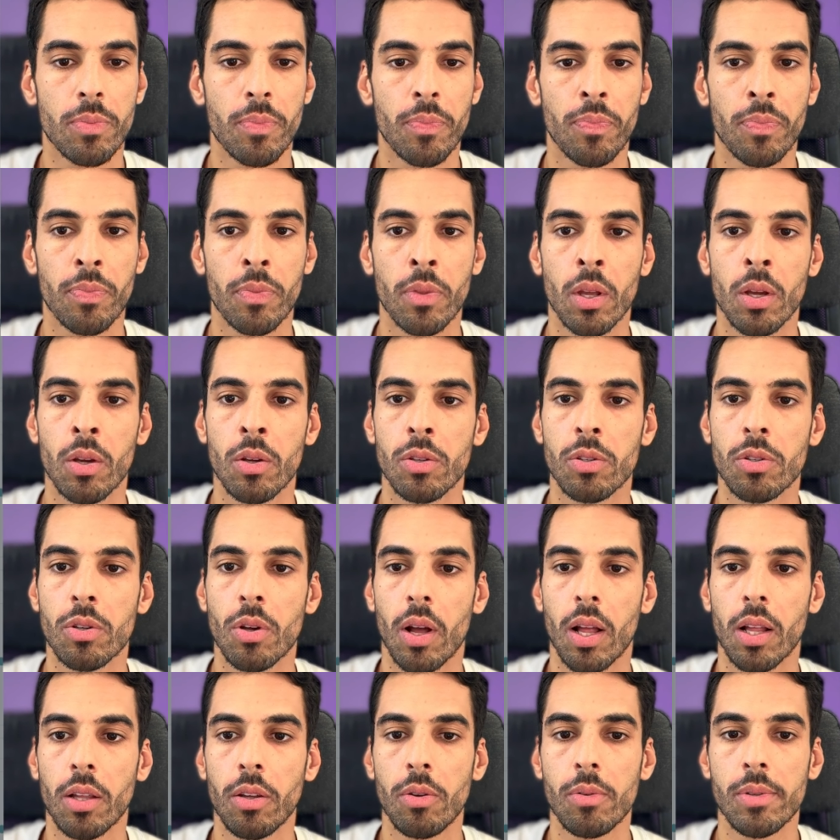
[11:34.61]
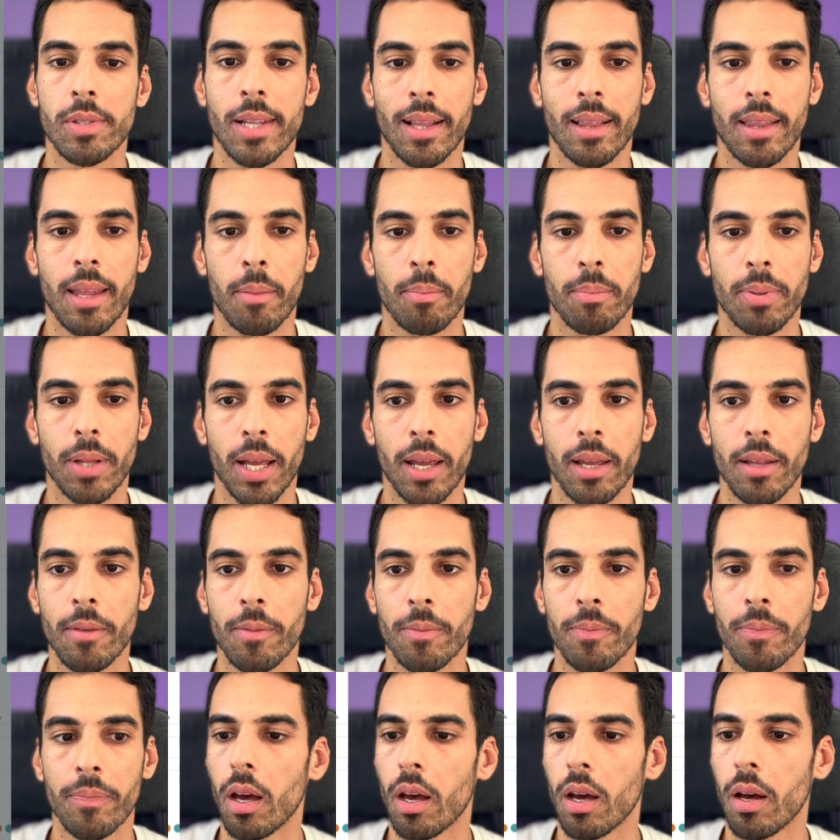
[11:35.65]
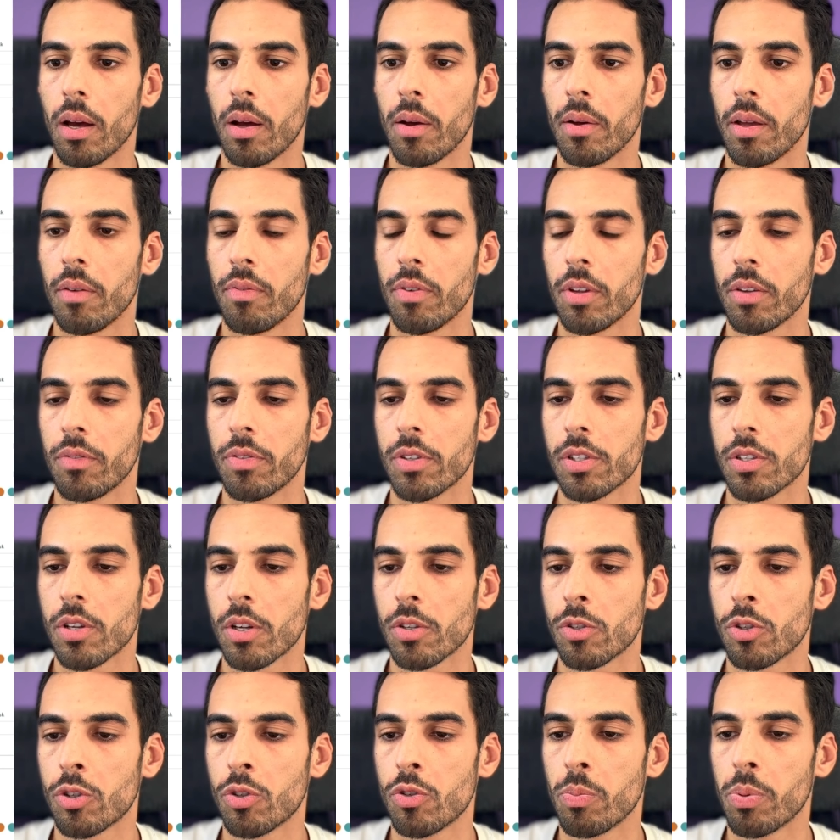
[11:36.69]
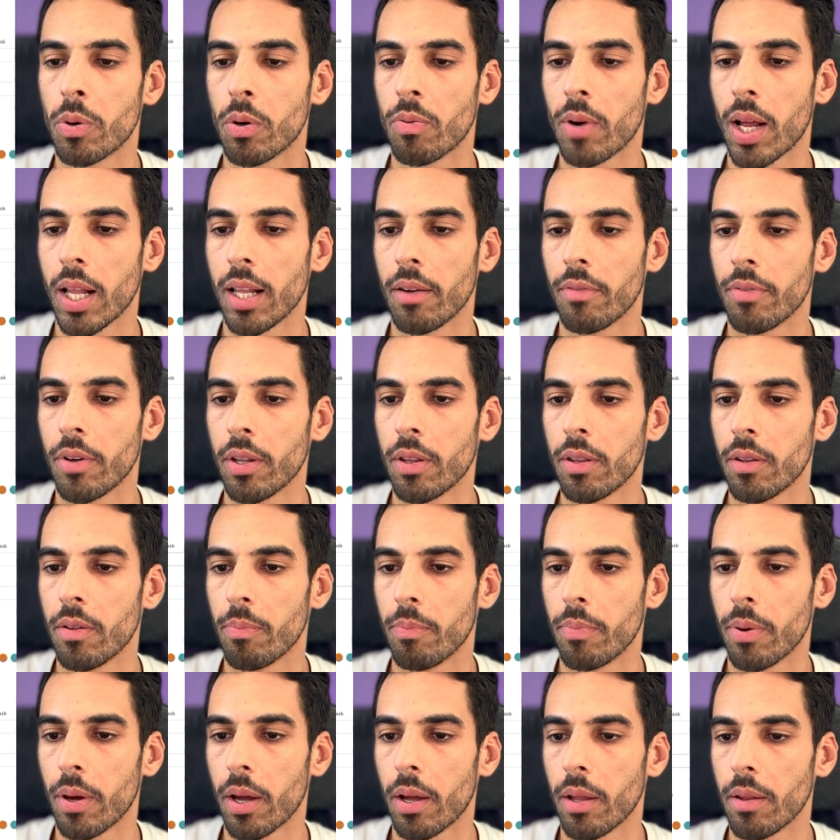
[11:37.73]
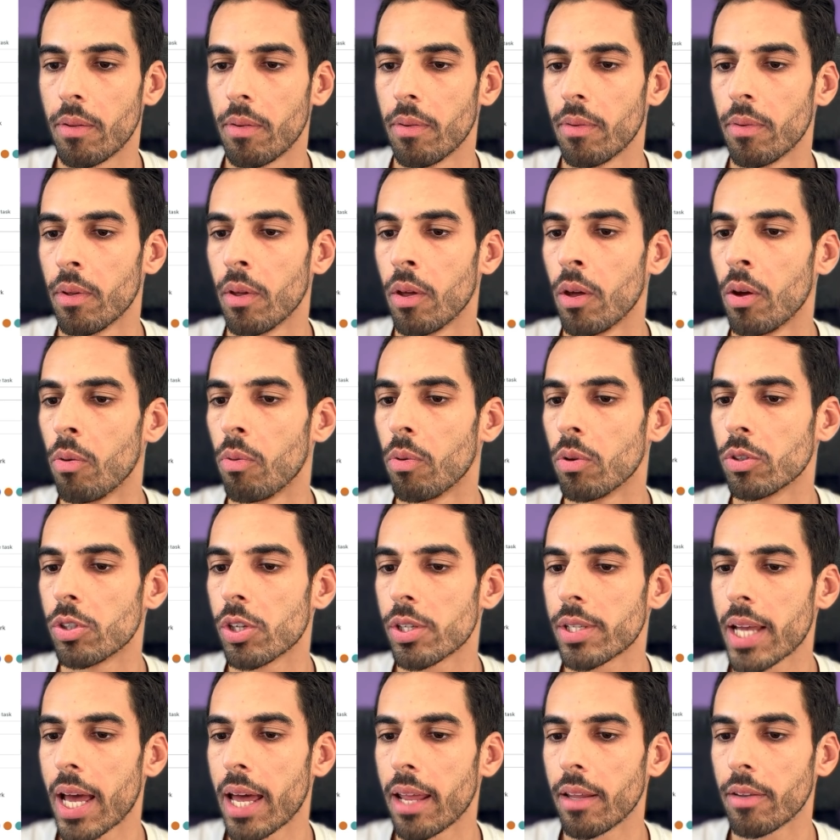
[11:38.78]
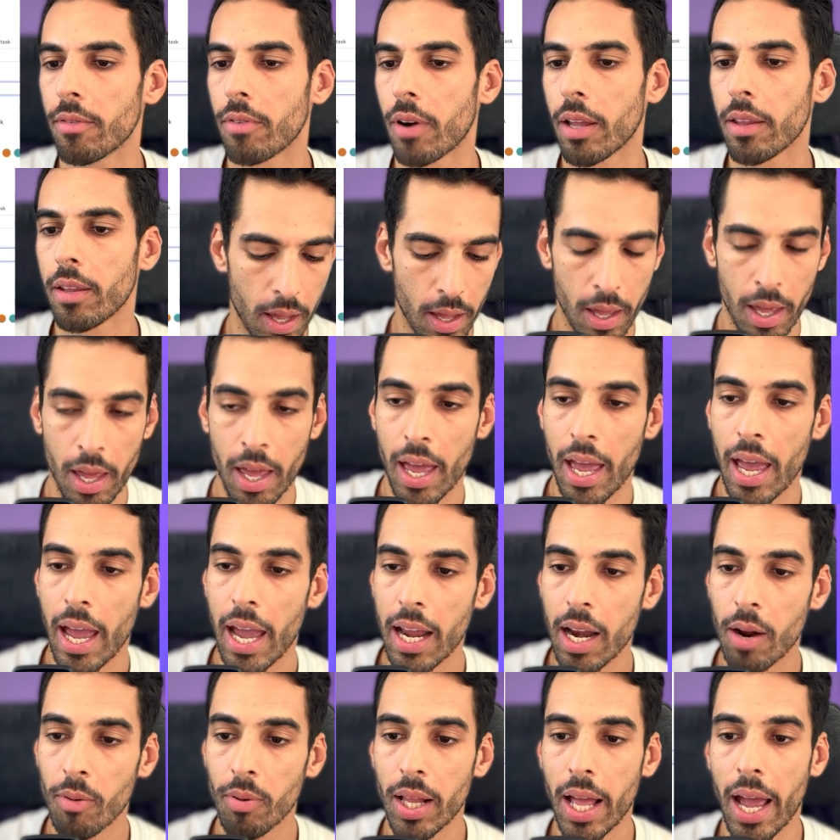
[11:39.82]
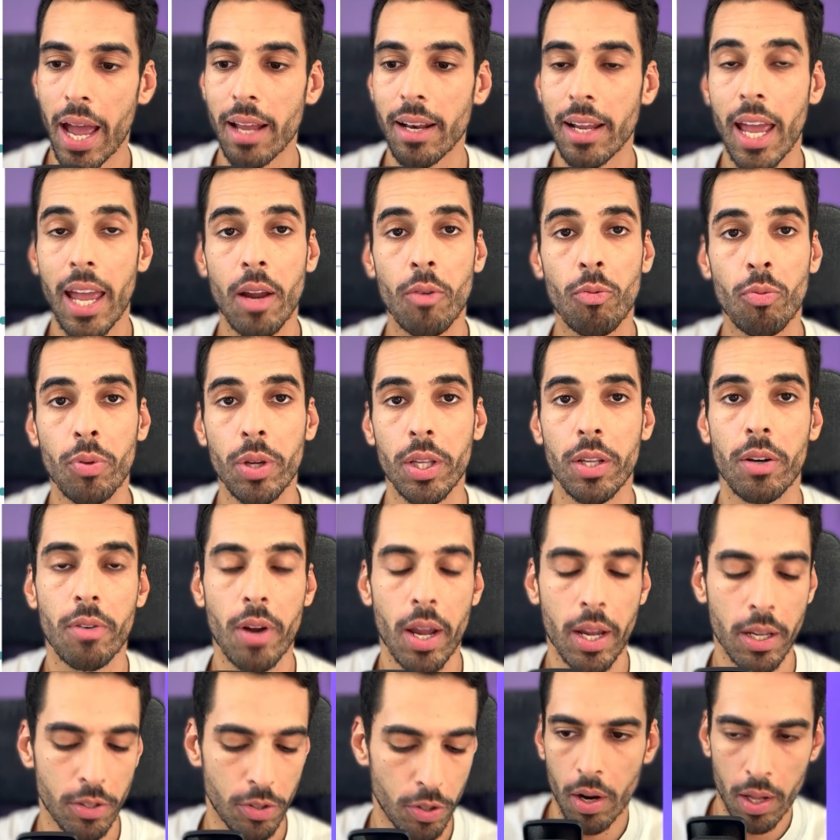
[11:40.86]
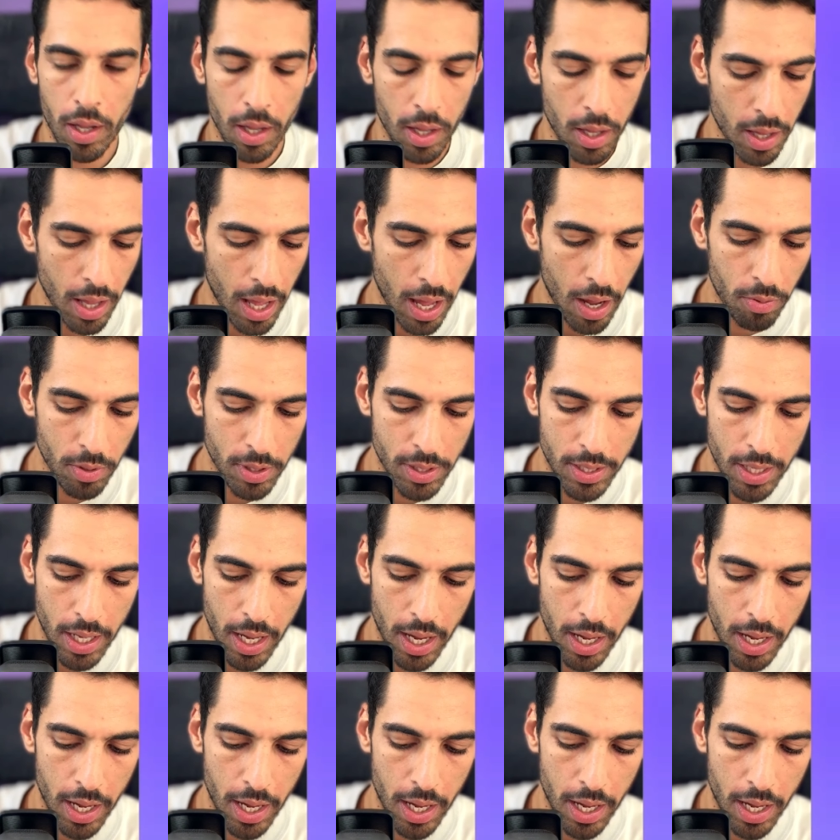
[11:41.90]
So I'll use that template, even if it's not super relevant, but we'll just add it right here. And I will add a redirect URL. I will say